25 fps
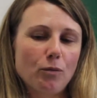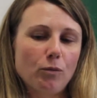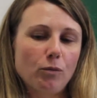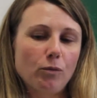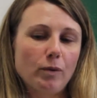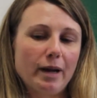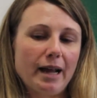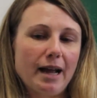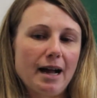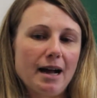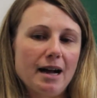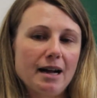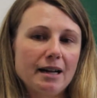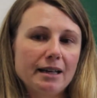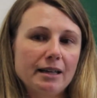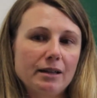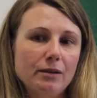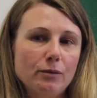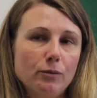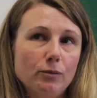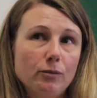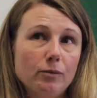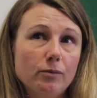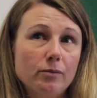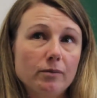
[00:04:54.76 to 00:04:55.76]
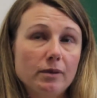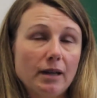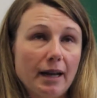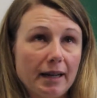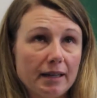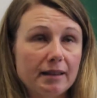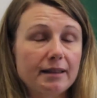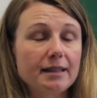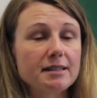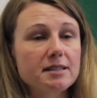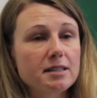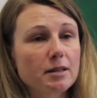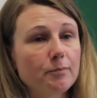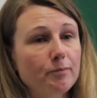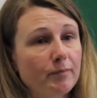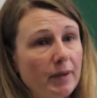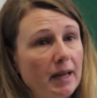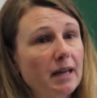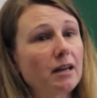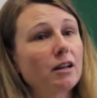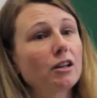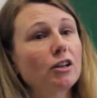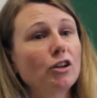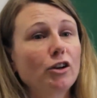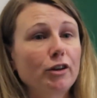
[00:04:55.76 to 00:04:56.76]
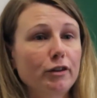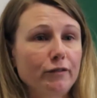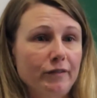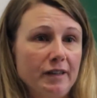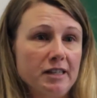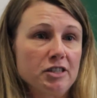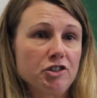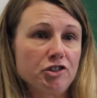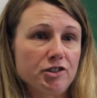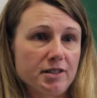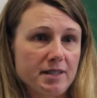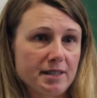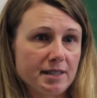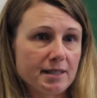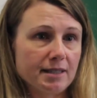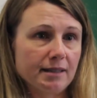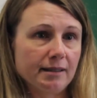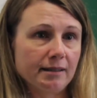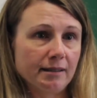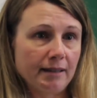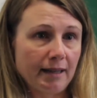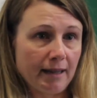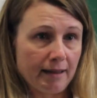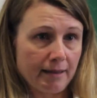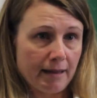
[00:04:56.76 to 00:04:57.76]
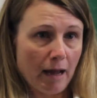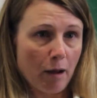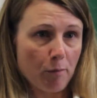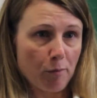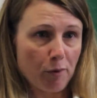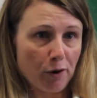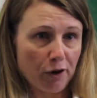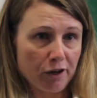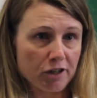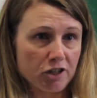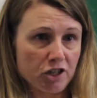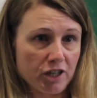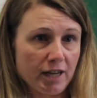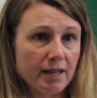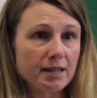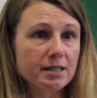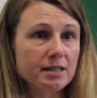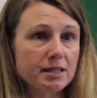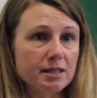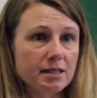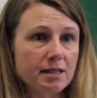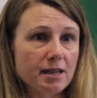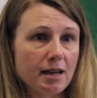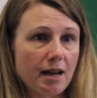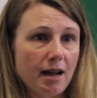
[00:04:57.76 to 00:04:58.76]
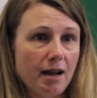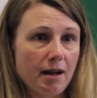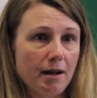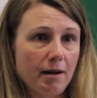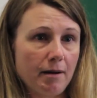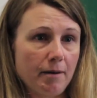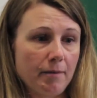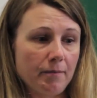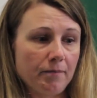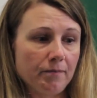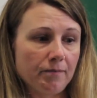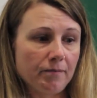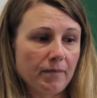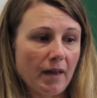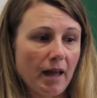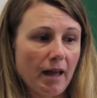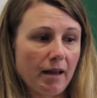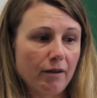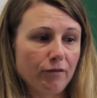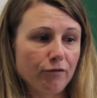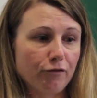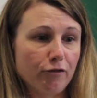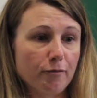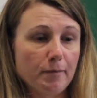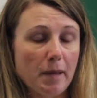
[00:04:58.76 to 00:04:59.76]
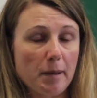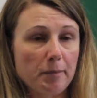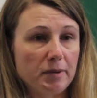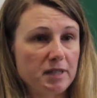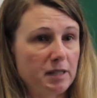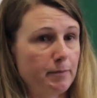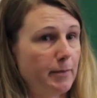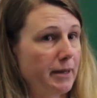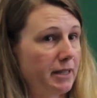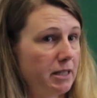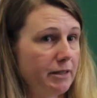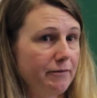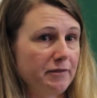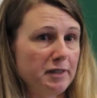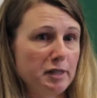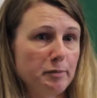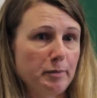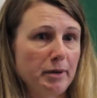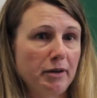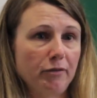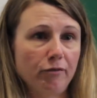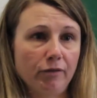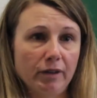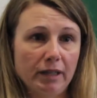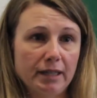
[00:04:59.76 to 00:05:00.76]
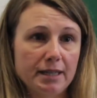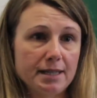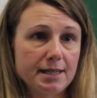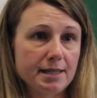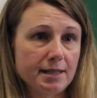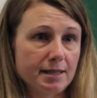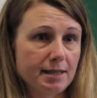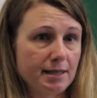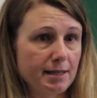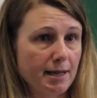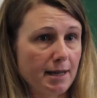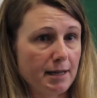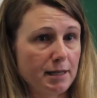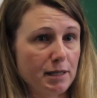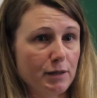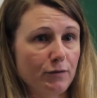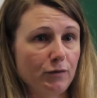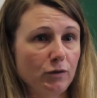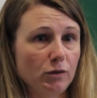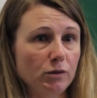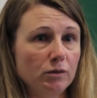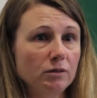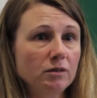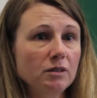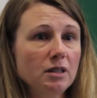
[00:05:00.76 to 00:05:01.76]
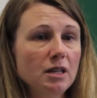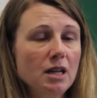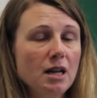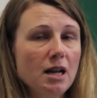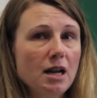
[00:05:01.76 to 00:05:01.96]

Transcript: we are like there's been a lot of interest in, in that project, um, and from that perspective it's been really successful.